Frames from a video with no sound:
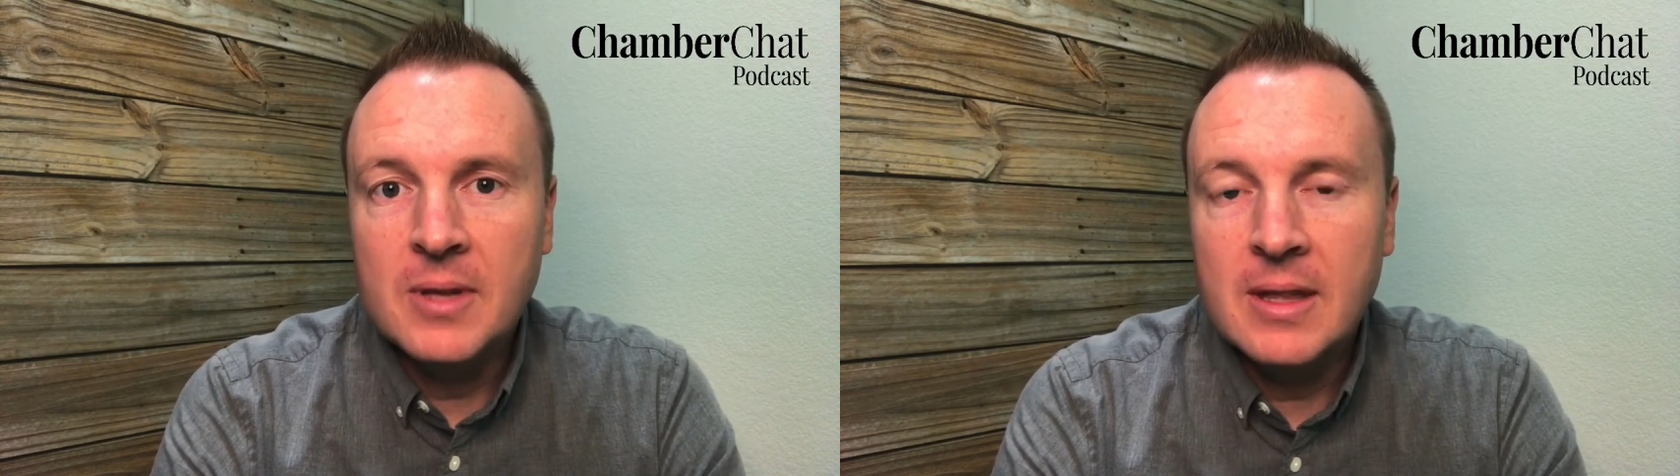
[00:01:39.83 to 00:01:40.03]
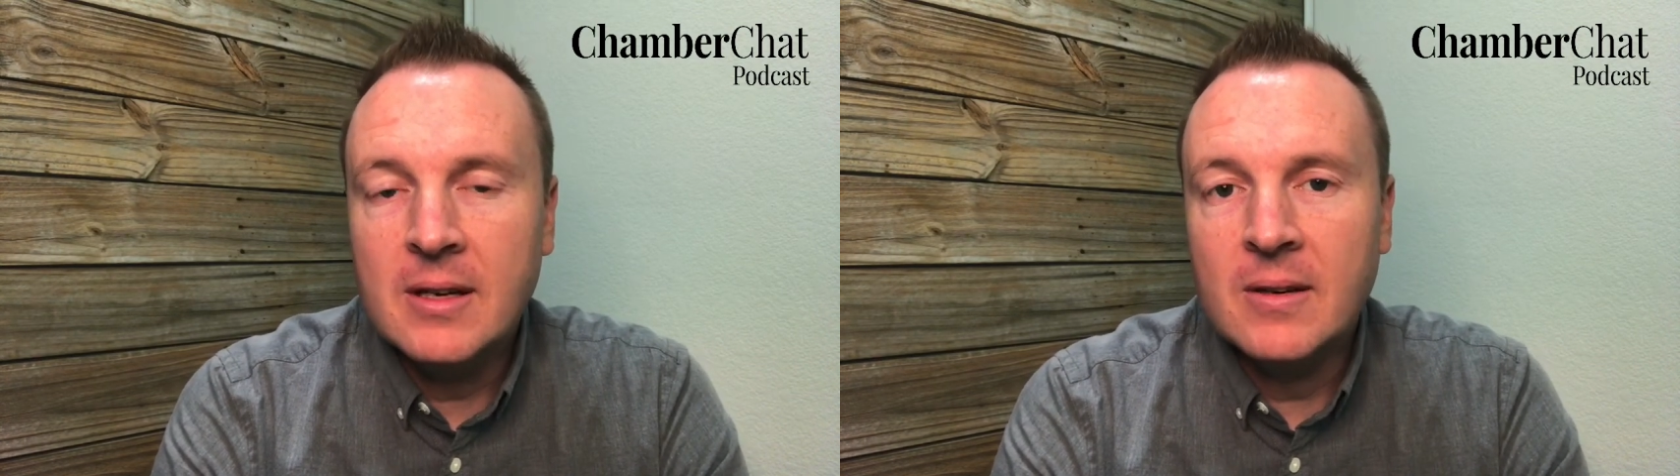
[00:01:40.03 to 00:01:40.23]

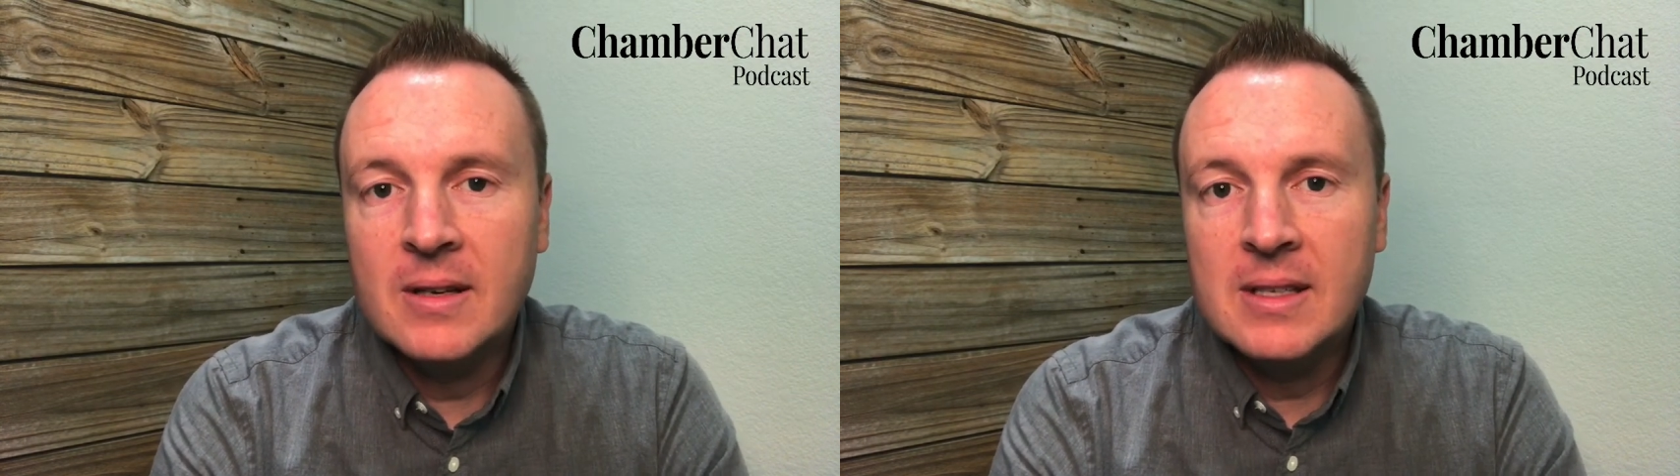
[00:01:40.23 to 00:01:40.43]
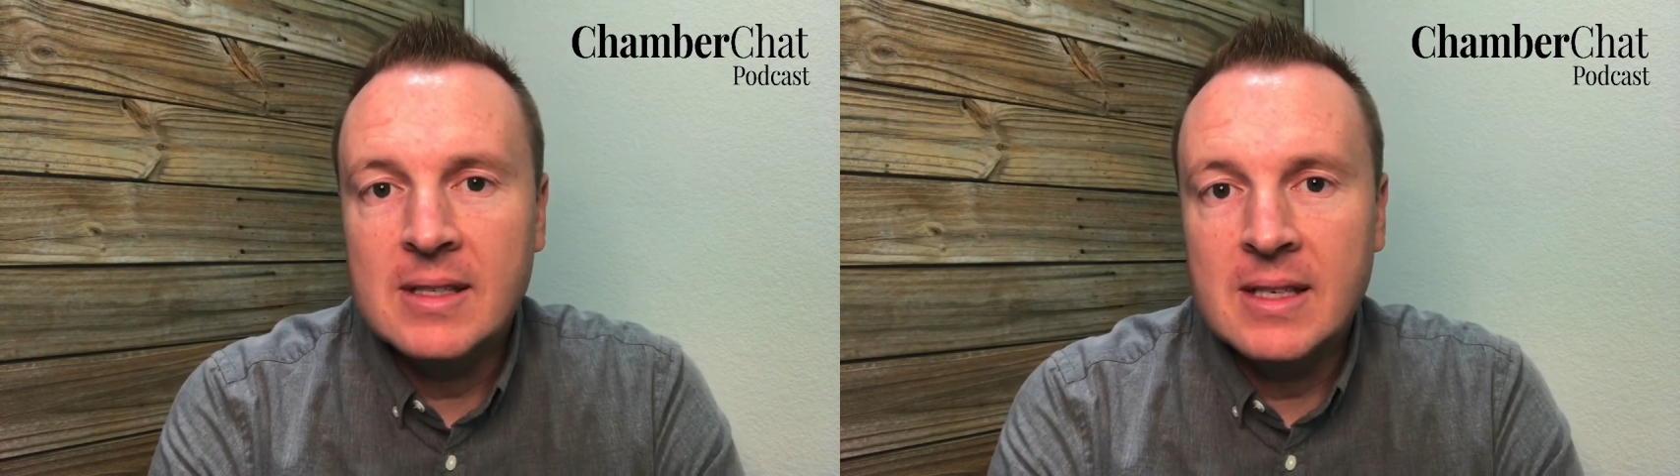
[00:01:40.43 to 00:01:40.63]
that there
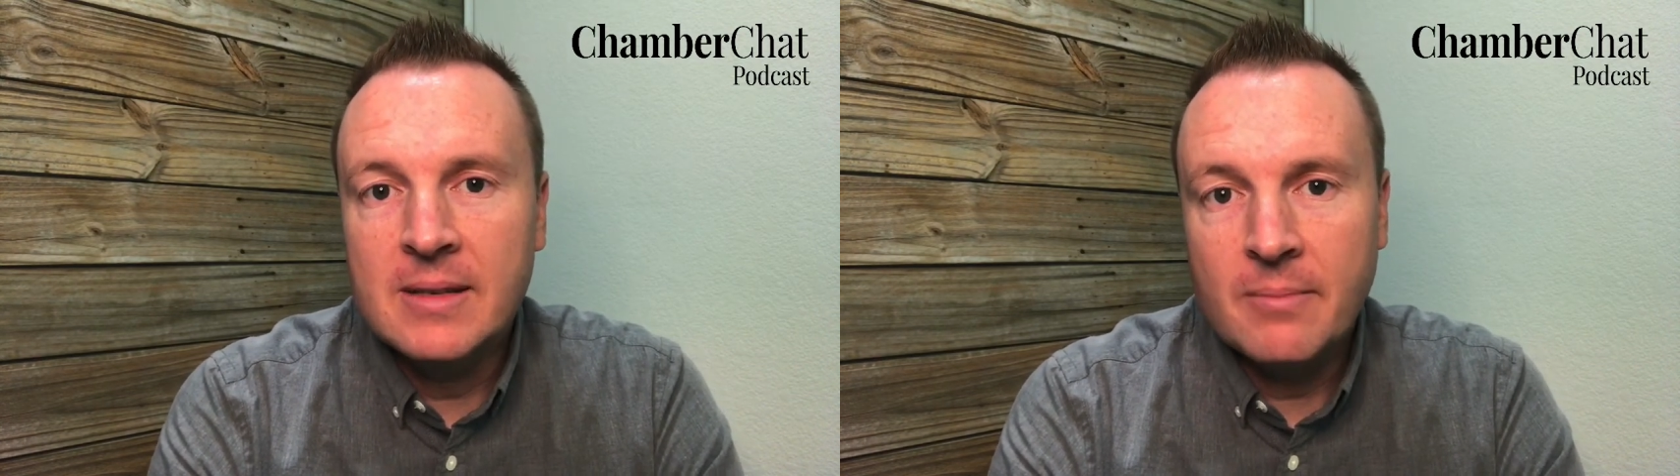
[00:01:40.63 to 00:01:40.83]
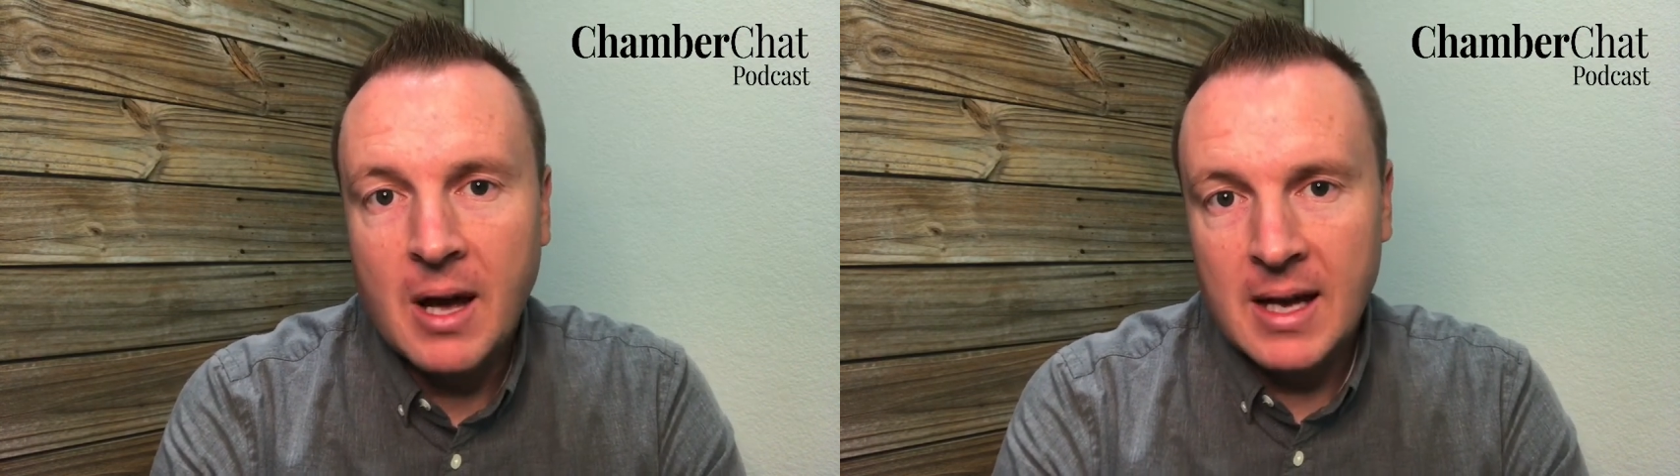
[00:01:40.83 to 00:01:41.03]
is
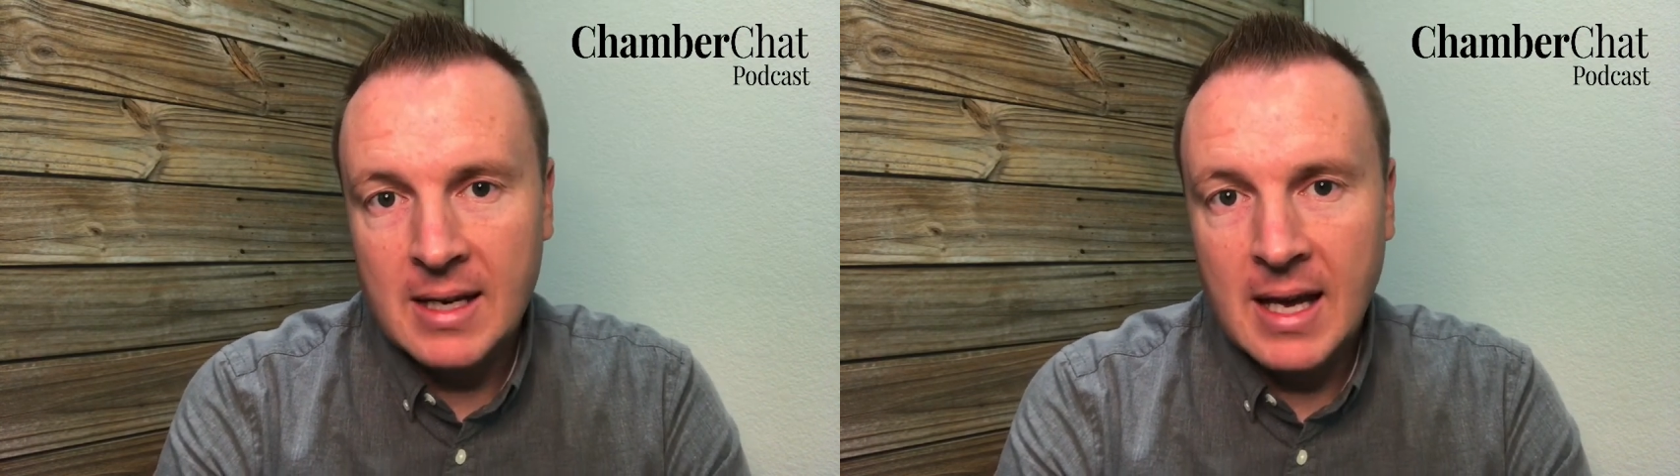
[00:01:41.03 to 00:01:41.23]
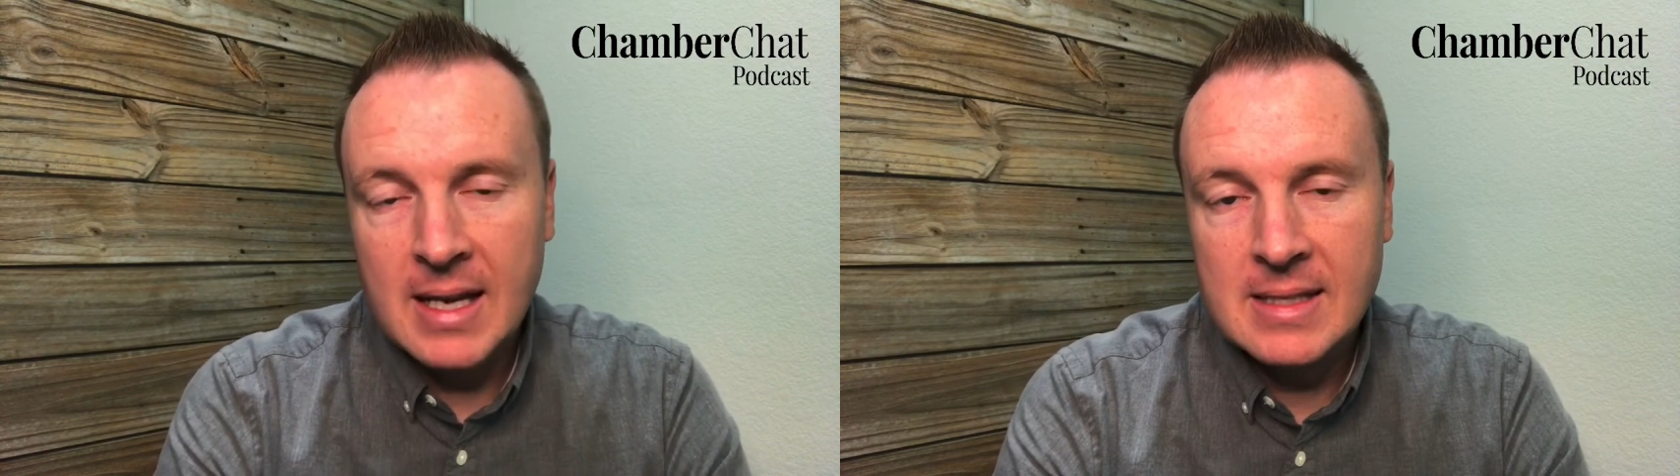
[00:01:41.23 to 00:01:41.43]
in
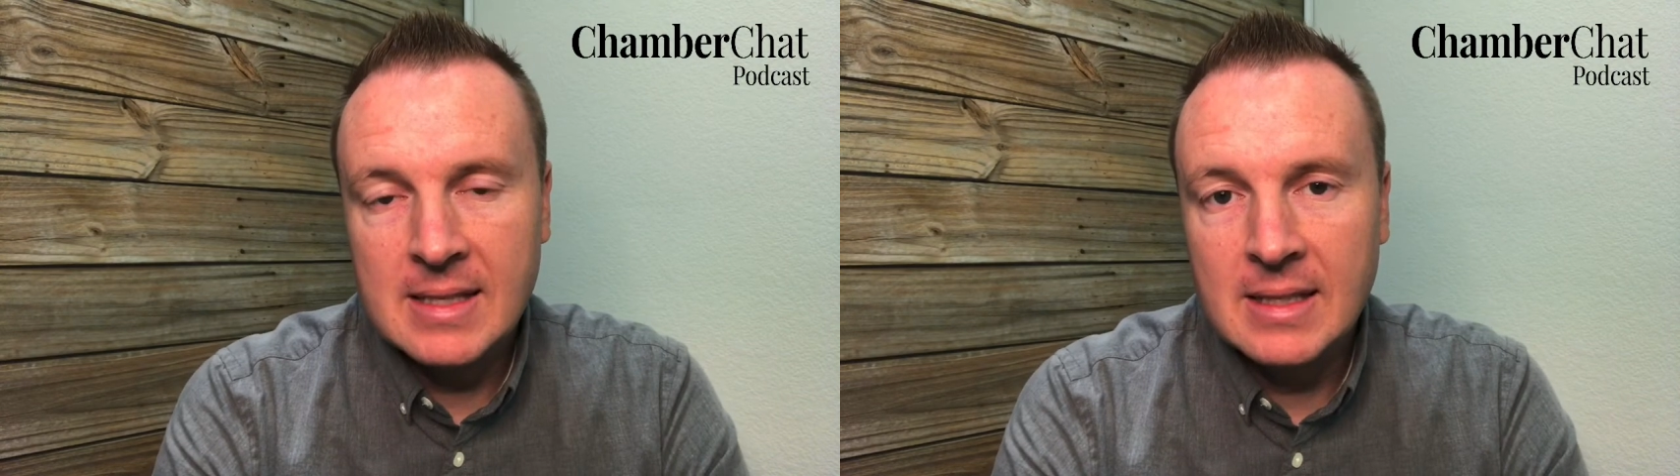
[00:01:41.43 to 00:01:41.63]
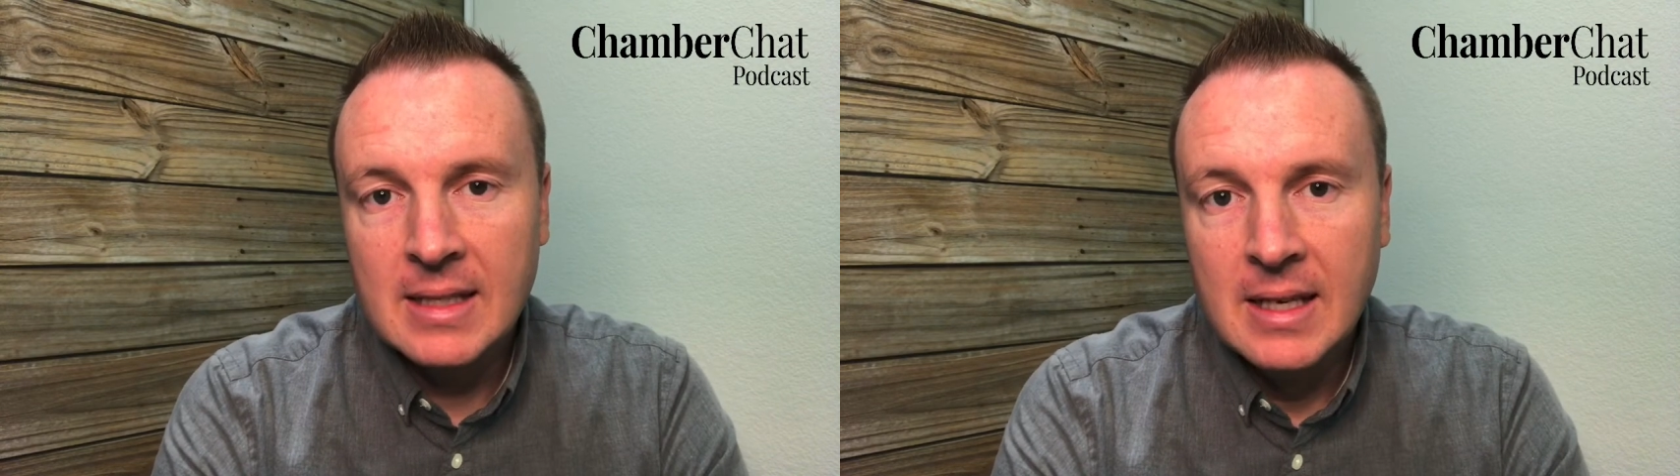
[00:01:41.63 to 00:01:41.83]
podcasting.